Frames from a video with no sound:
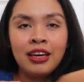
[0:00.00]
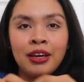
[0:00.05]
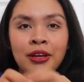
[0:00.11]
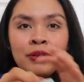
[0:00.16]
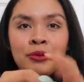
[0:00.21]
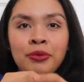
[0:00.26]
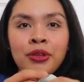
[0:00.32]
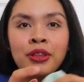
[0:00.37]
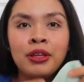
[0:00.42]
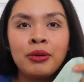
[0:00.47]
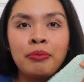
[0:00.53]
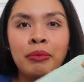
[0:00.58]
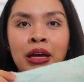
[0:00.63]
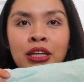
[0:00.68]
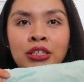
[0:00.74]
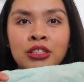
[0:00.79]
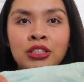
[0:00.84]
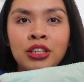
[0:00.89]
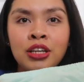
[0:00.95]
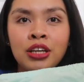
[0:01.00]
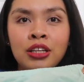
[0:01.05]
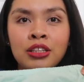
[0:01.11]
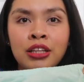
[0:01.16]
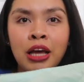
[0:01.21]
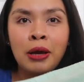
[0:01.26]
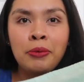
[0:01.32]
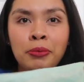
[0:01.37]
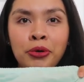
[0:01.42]
And uh, with the matching
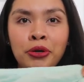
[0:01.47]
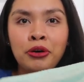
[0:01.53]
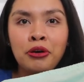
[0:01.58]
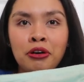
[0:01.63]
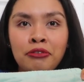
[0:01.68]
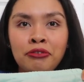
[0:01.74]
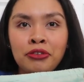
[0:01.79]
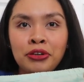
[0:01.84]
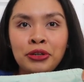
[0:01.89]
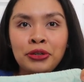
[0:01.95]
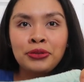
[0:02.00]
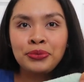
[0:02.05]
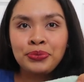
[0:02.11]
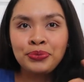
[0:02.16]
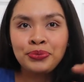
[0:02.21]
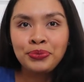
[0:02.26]
diaper cover.